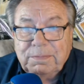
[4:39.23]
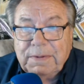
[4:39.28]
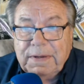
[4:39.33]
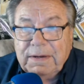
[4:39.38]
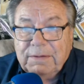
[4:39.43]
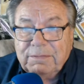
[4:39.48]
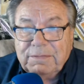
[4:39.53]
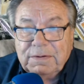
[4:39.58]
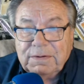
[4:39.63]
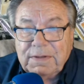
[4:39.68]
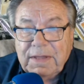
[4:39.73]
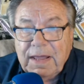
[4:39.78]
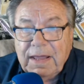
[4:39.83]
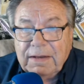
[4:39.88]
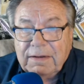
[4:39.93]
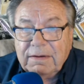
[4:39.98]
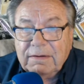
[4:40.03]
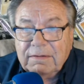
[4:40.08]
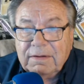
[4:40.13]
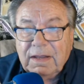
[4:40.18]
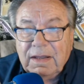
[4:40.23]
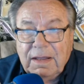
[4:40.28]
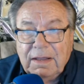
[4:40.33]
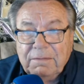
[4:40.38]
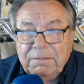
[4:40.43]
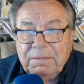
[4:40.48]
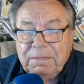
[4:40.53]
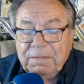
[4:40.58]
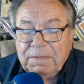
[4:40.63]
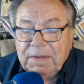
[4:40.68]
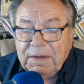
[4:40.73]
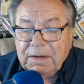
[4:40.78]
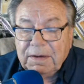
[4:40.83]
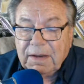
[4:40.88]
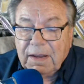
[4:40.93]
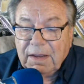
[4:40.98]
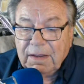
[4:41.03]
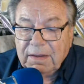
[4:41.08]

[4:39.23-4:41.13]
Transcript: after that, the